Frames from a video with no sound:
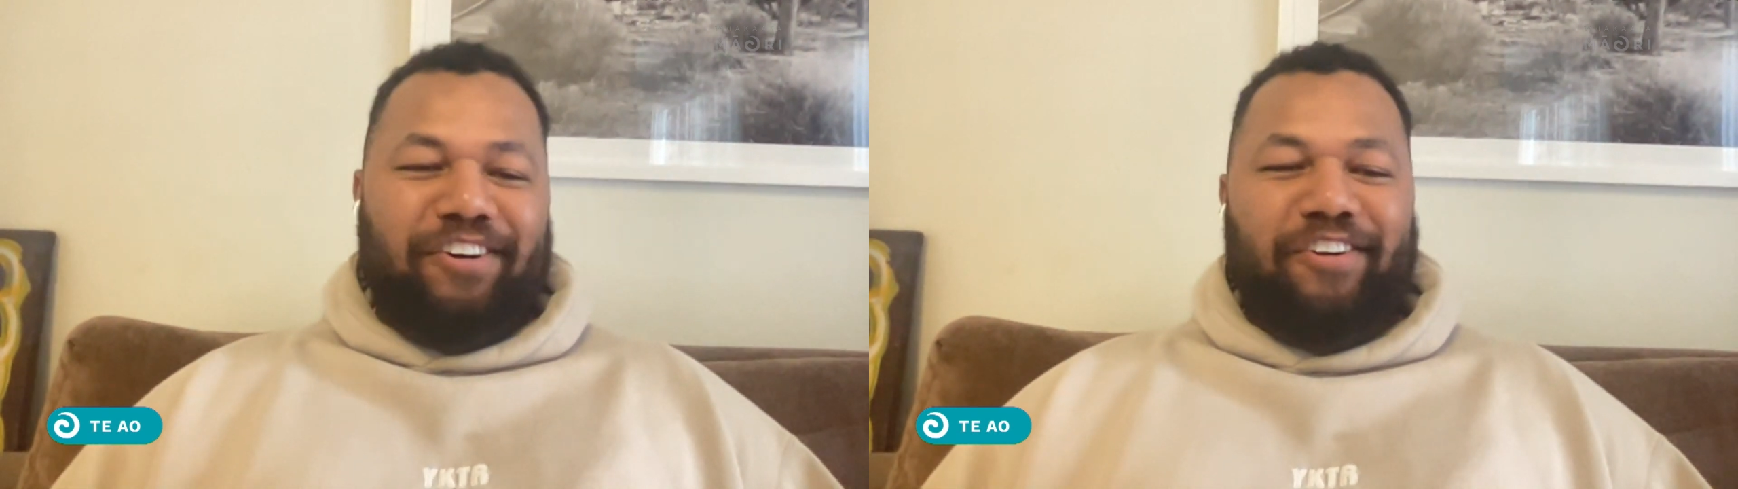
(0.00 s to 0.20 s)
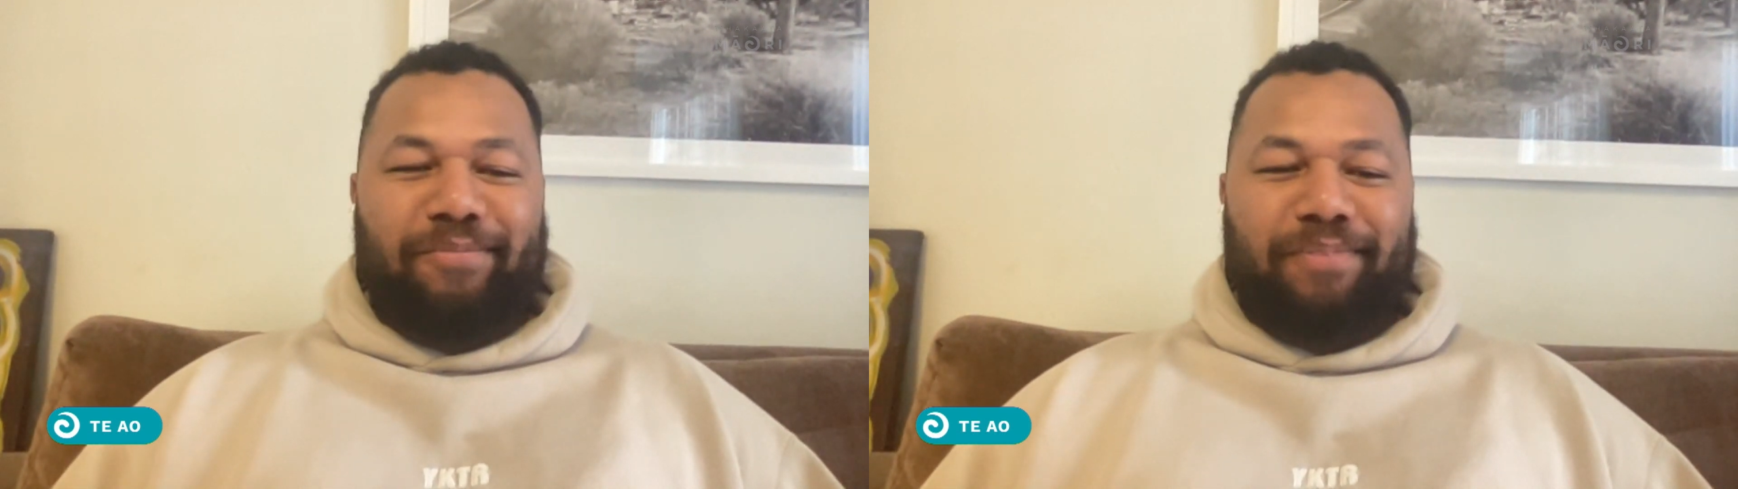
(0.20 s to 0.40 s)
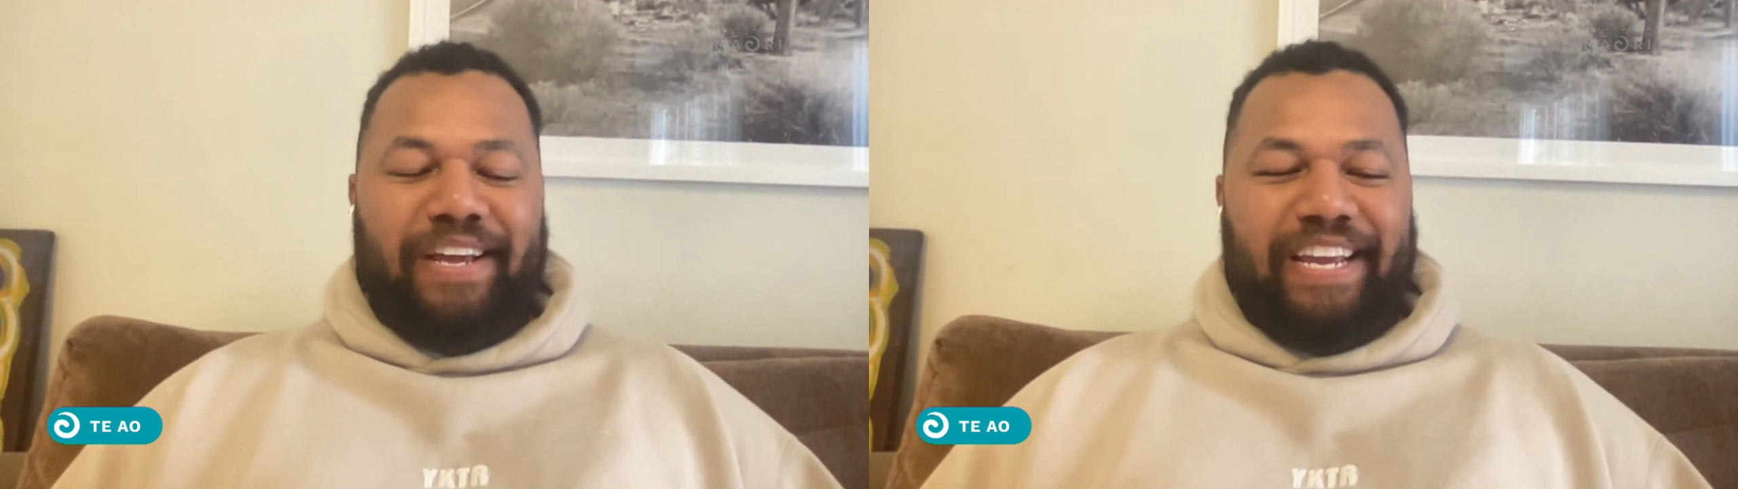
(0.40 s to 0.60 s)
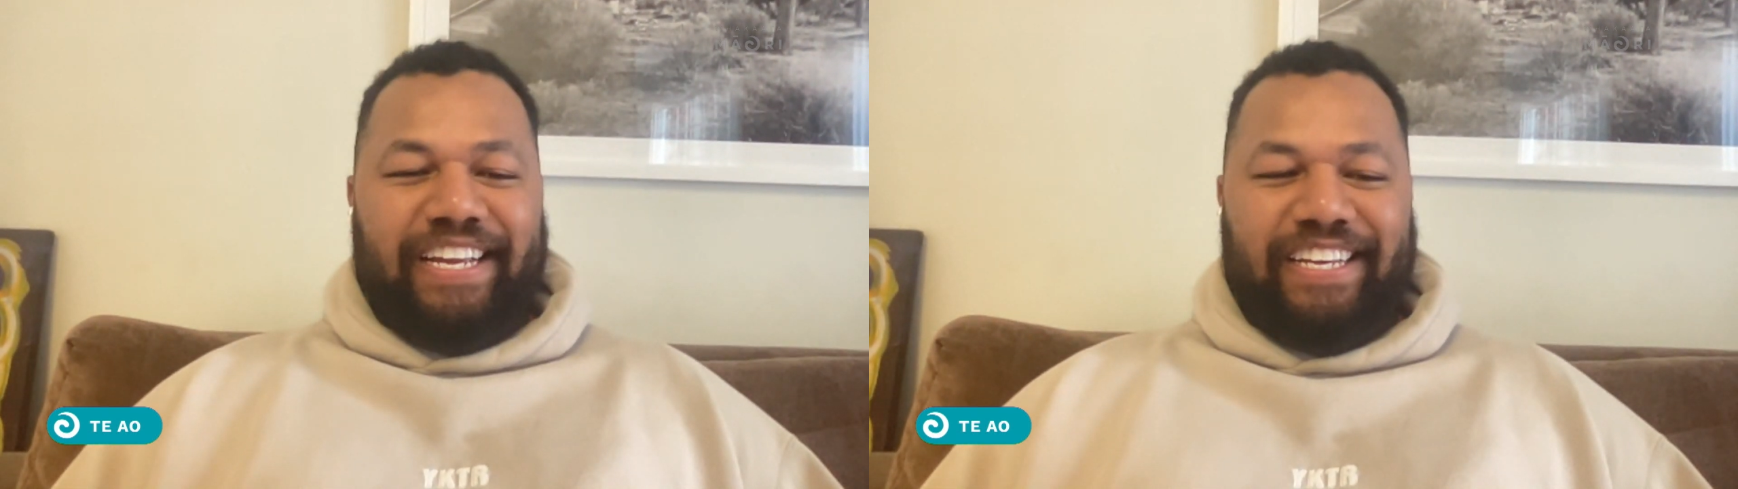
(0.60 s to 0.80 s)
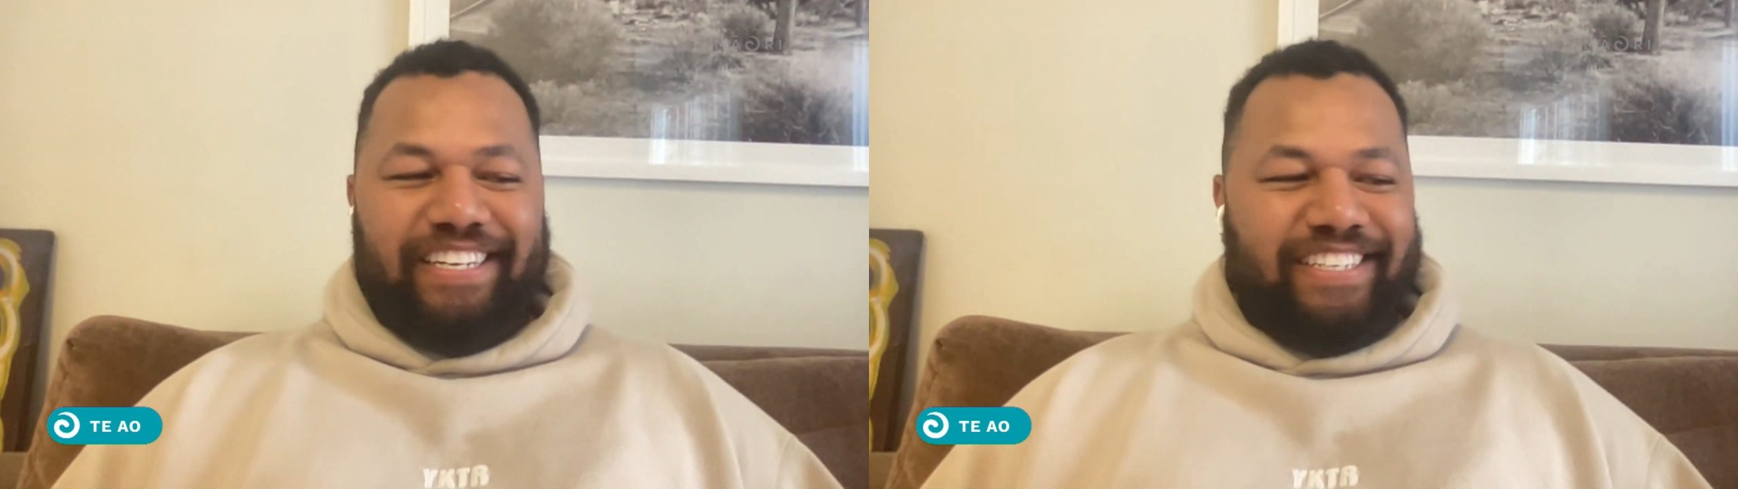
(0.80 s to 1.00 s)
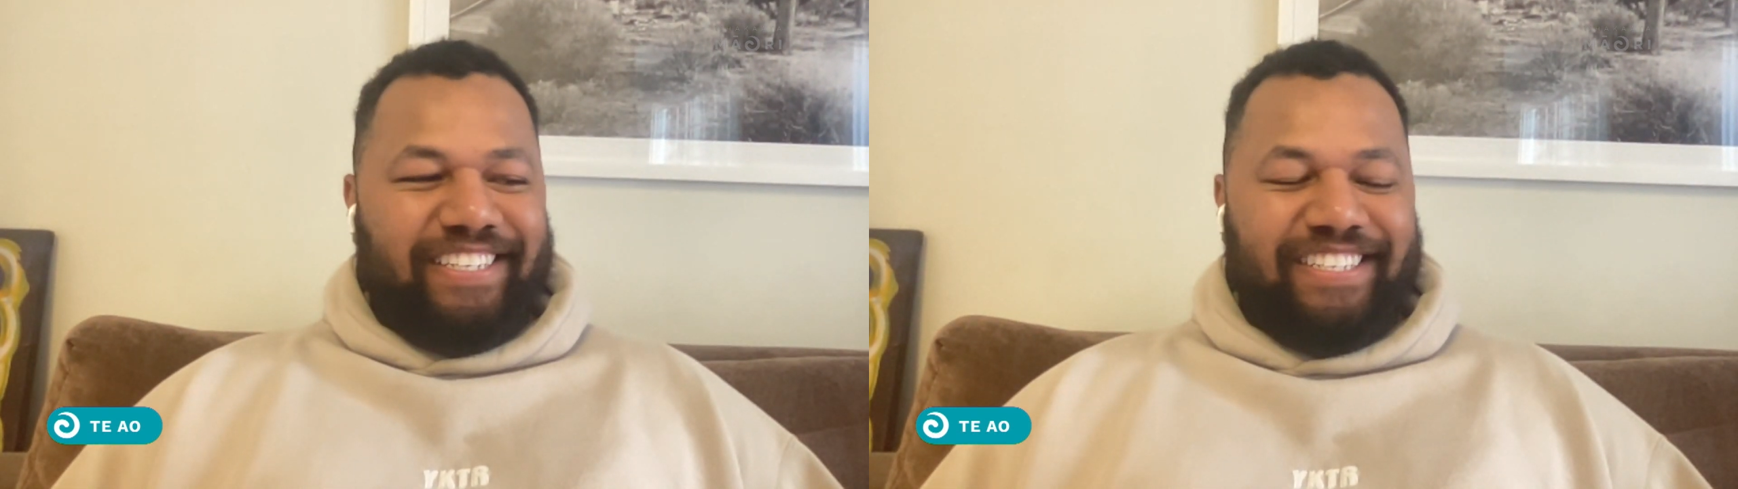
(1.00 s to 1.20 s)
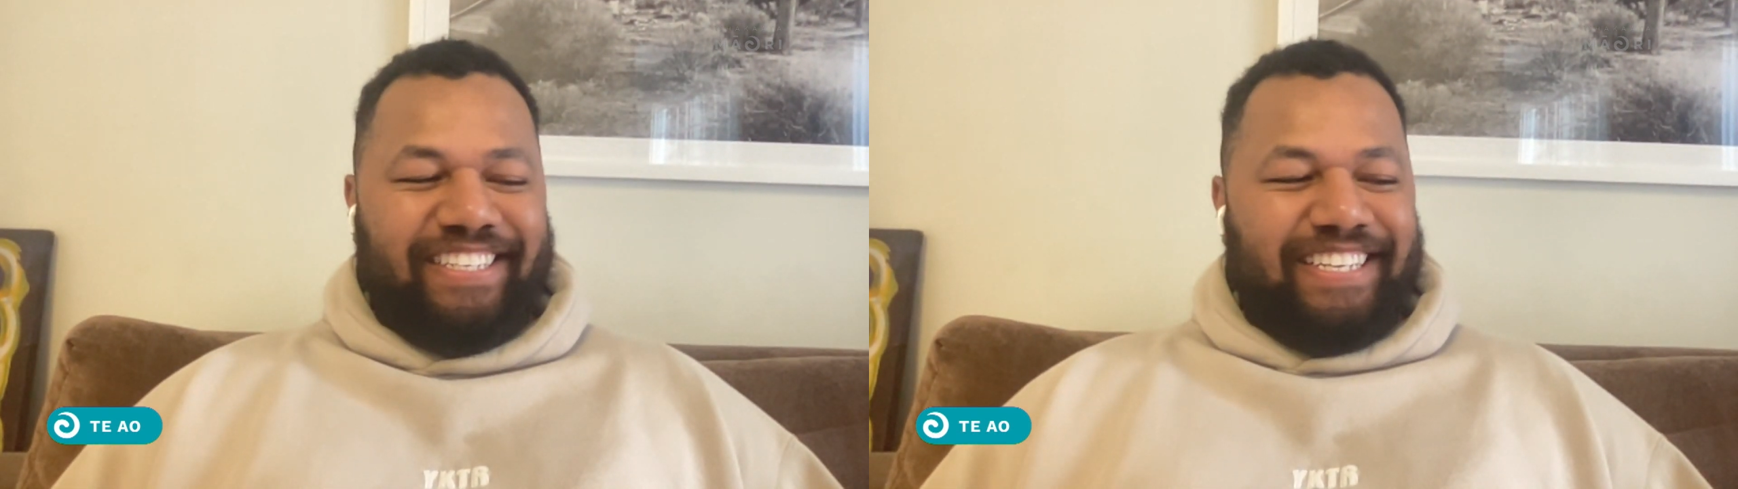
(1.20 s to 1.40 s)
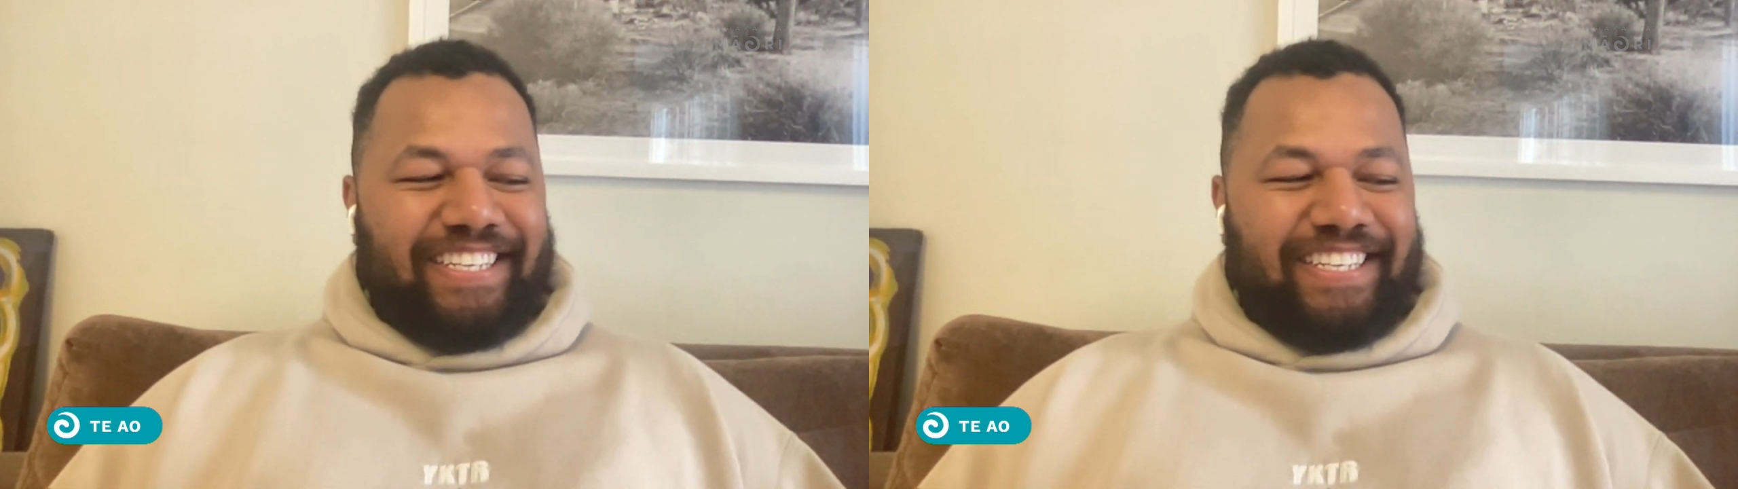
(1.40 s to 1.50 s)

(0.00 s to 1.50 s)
on and playing it and